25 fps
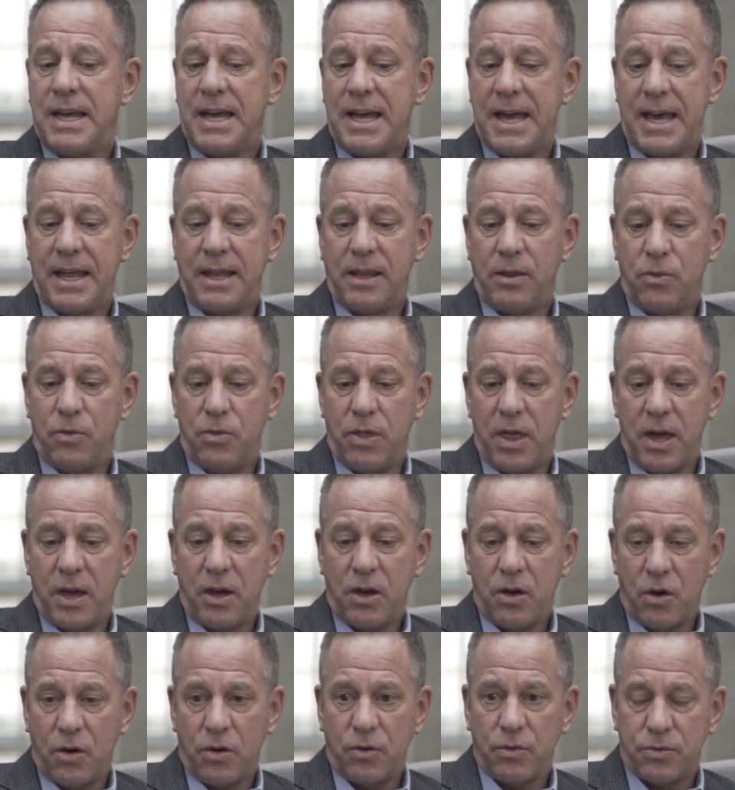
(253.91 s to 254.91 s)
and they
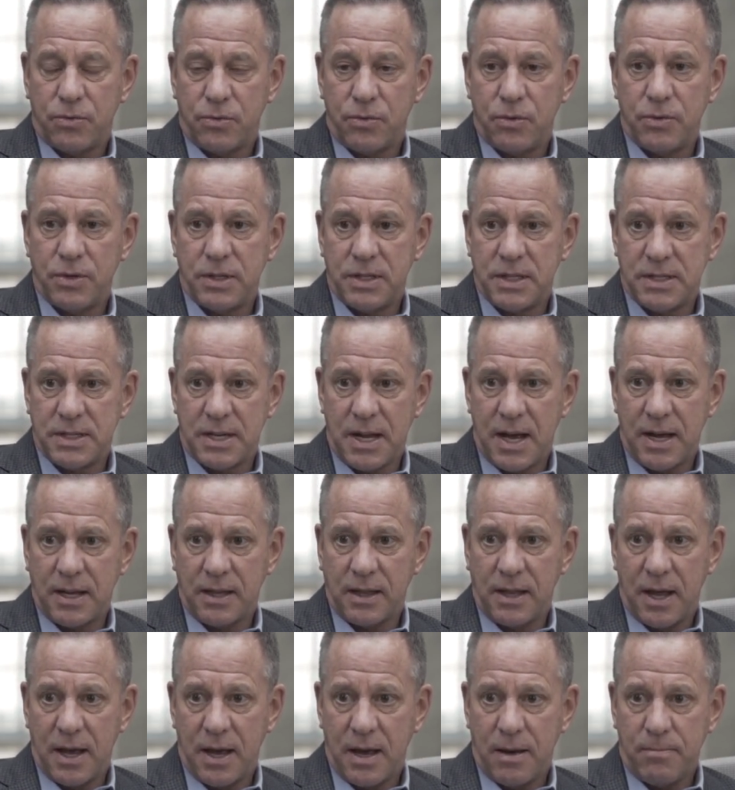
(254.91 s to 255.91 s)
go through a
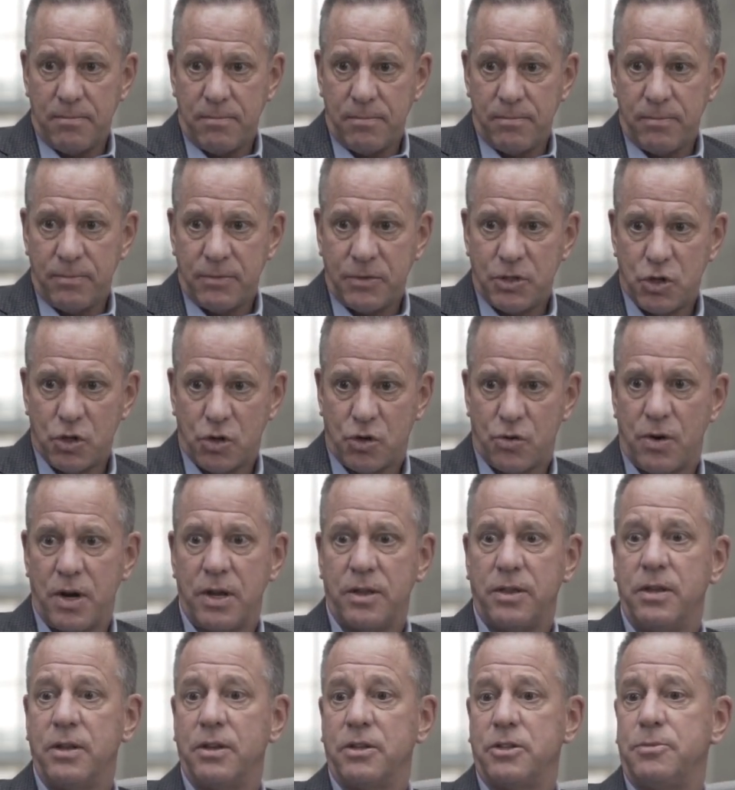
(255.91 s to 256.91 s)
design lab to
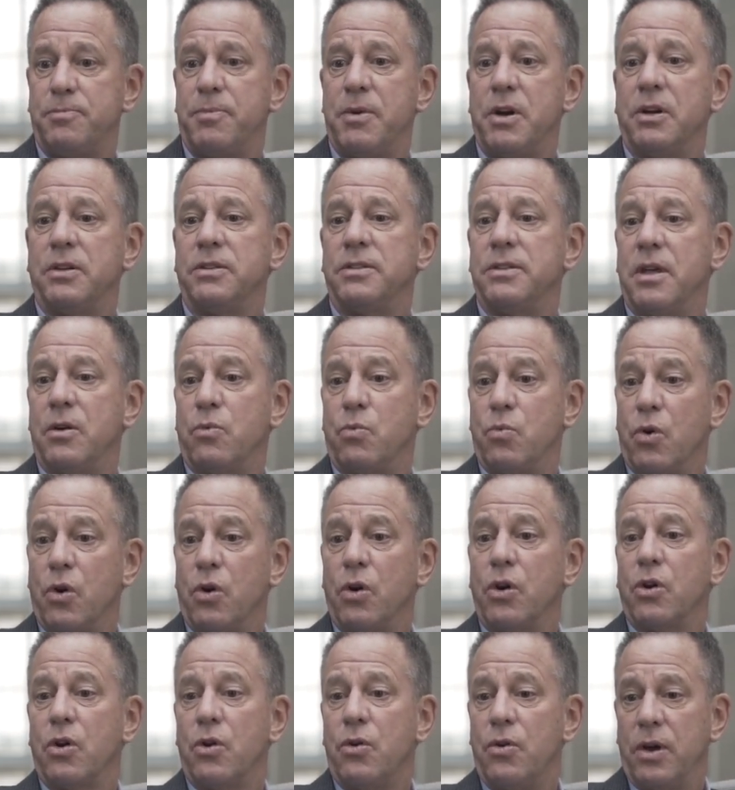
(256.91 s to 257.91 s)
create the experience that
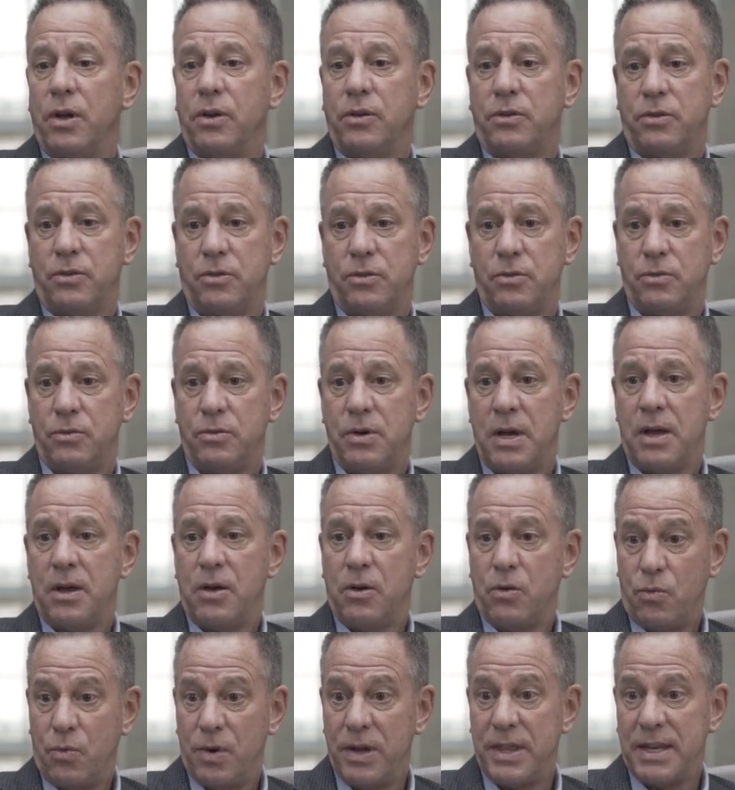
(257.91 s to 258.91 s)
we're going to,
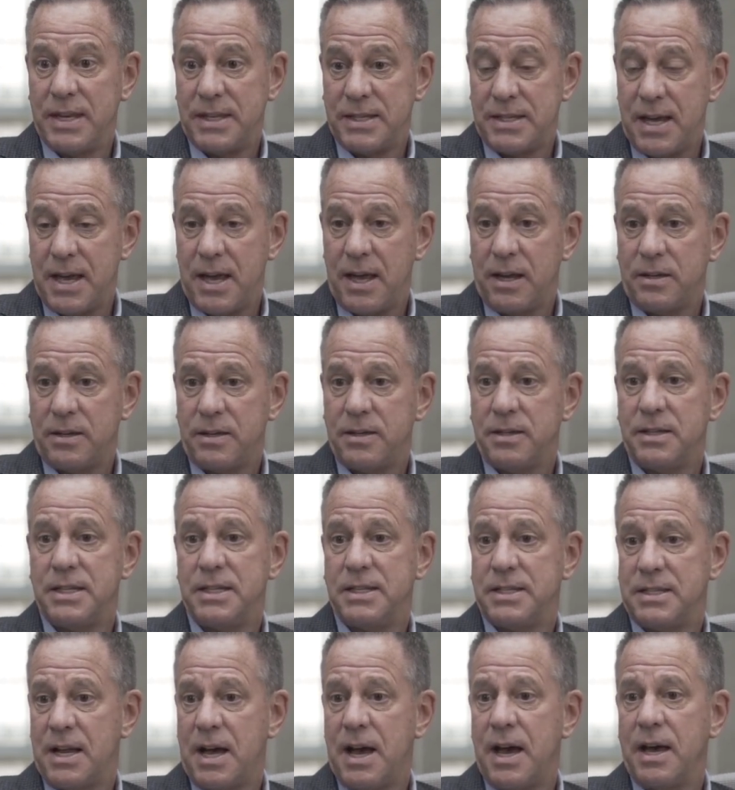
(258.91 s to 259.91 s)
with intent,
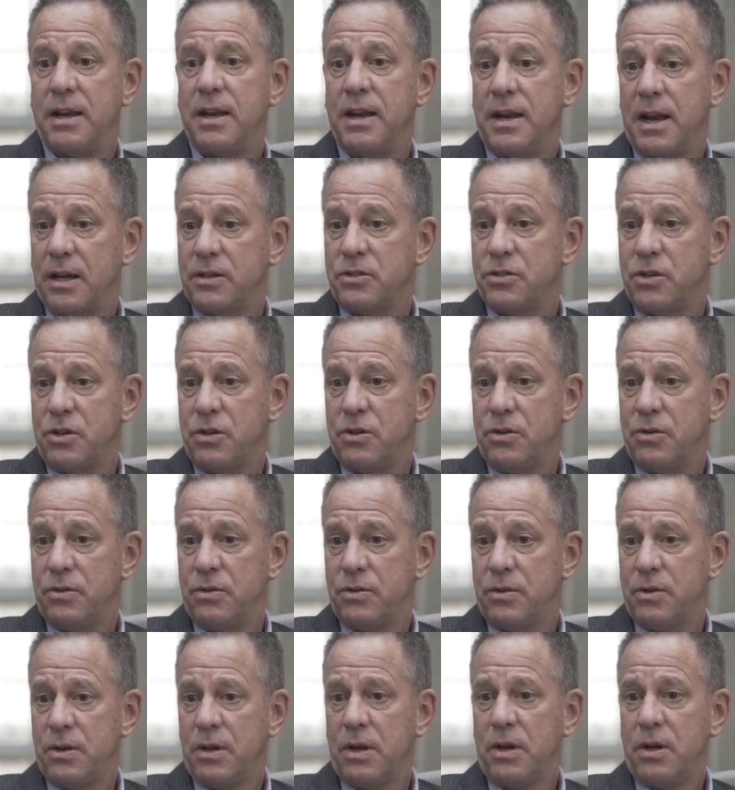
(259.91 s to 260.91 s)
design and execute
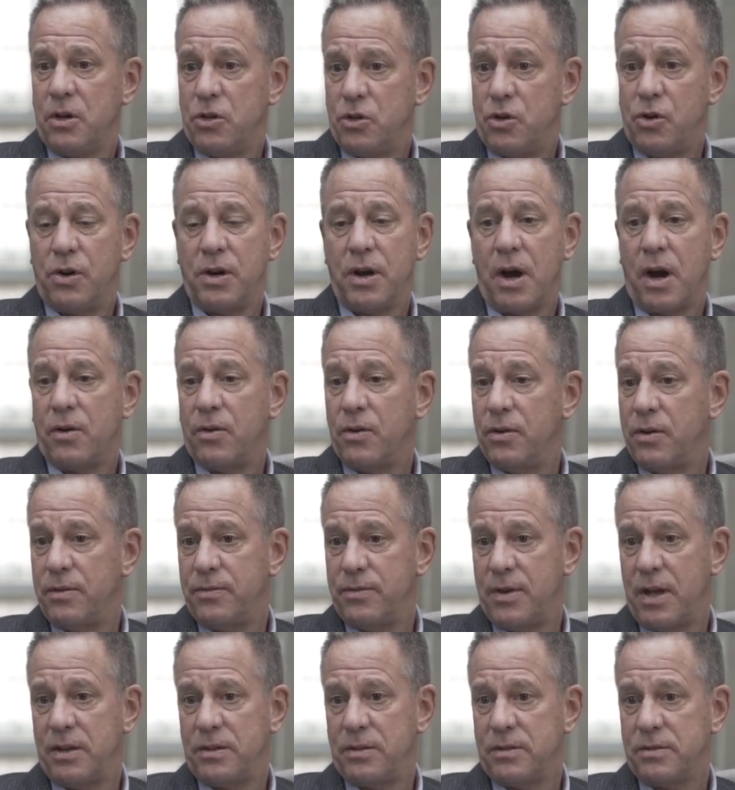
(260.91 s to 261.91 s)
during our own
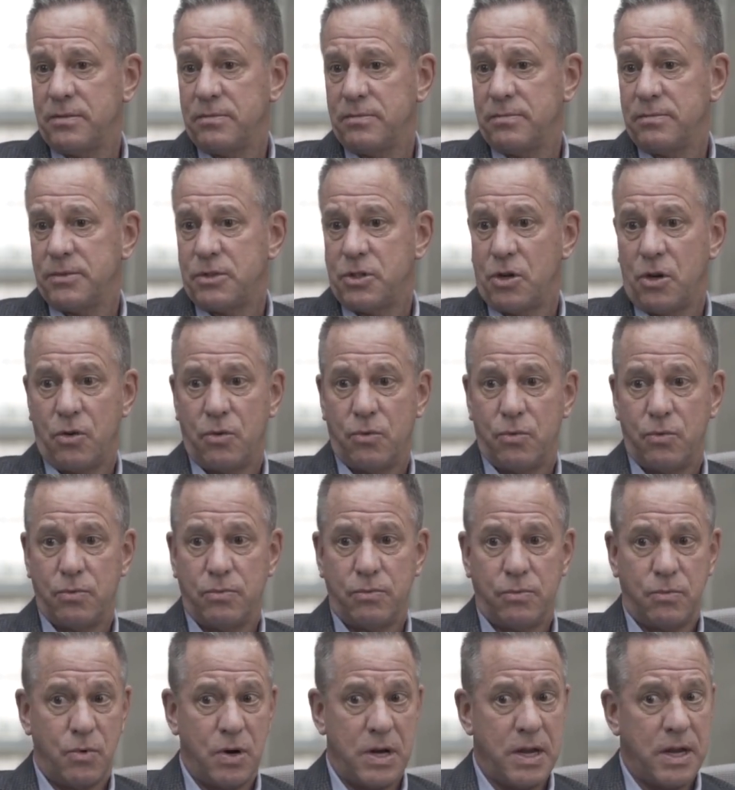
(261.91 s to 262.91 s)
events. So
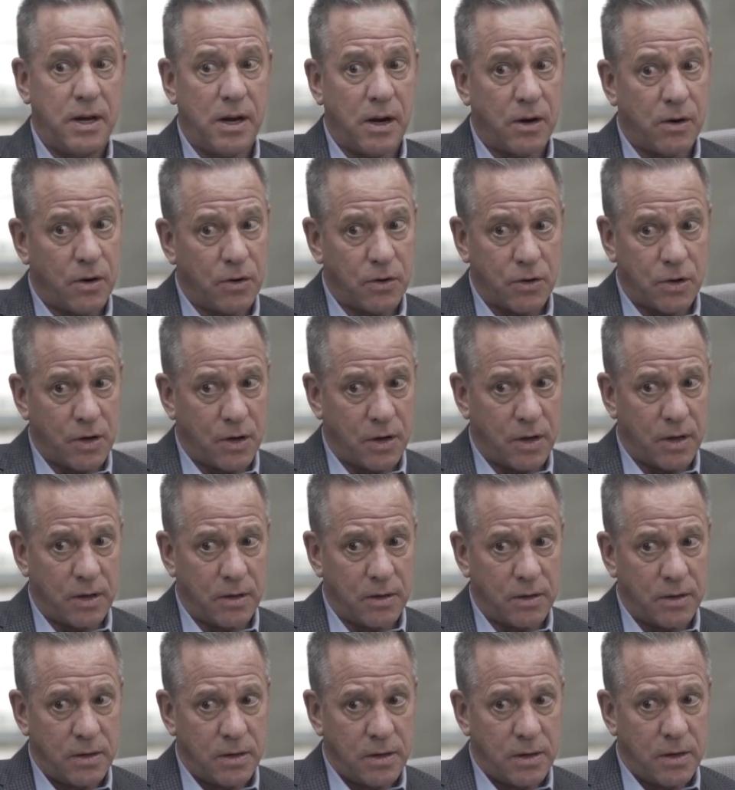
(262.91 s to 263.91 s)
we eat our own cooking.